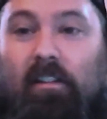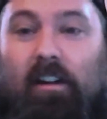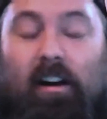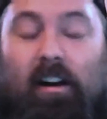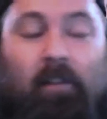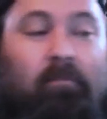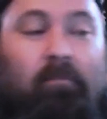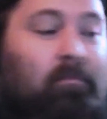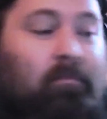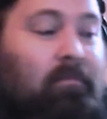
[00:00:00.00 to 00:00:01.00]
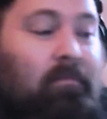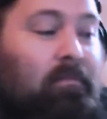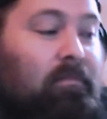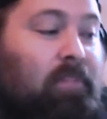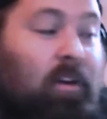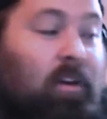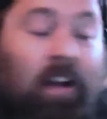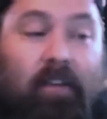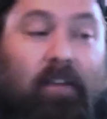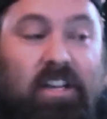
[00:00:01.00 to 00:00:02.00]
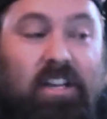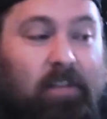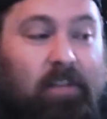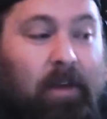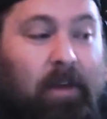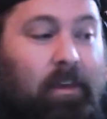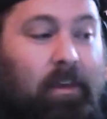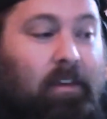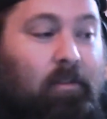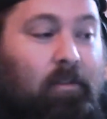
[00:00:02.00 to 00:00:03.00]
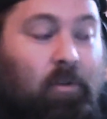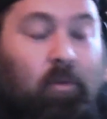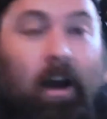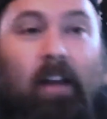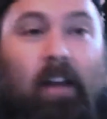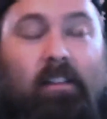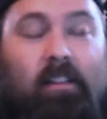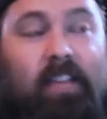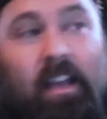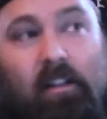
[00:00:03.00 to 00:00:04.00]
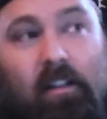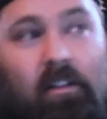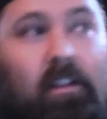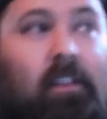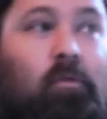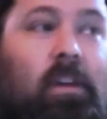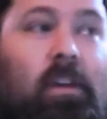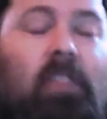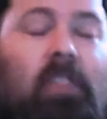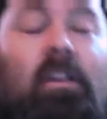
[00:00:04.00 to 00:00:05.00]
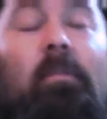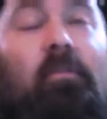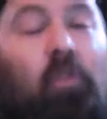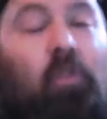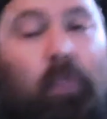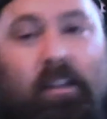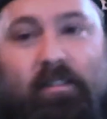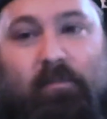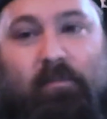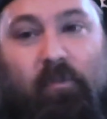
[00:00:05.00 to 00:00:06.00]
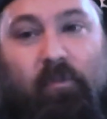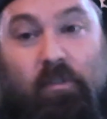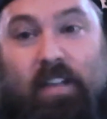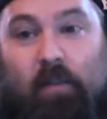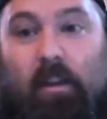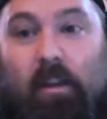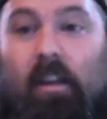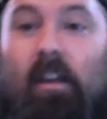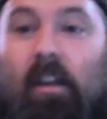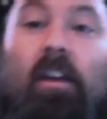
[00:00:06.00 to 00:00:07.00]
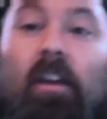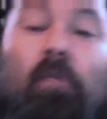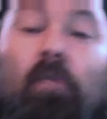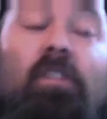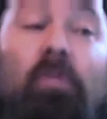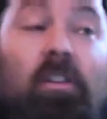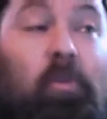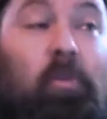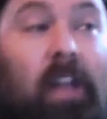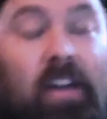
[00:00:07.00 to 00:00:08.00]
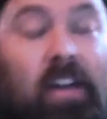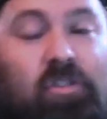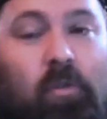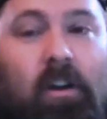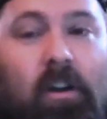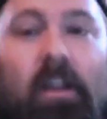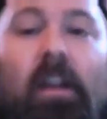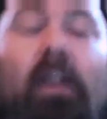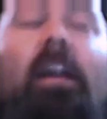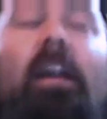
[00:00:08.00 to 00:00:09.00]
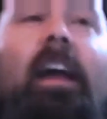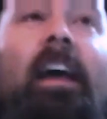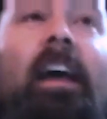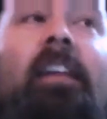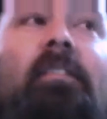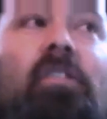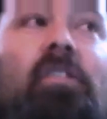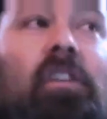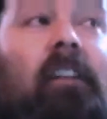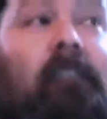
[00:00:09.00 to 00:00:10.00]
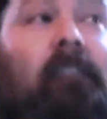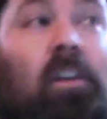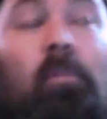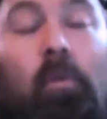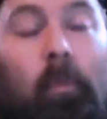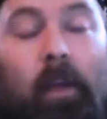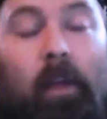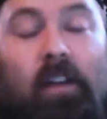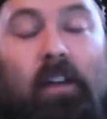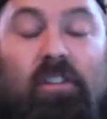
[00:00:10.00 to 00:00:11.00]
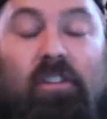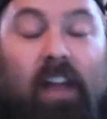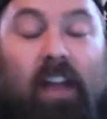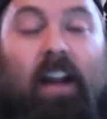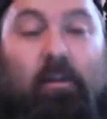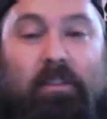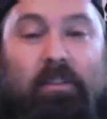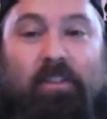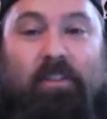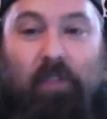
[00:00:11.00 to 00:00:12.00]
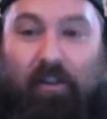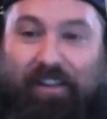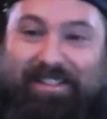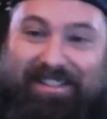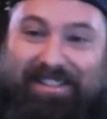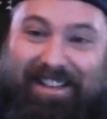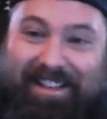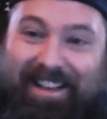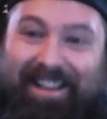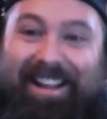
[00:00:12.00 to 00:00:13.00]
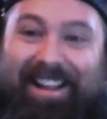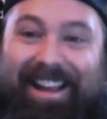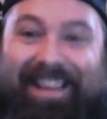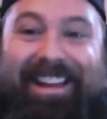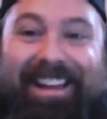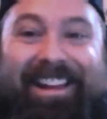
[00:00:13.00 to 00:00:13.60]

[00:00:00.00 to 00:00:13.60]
A conversation that might be worthwhile is, hey, look, if you give me 4 weeks before tech week, we're going to do a little bit of extra work, and you're going to feel more prepared, so you're not going to be so nervous. Like,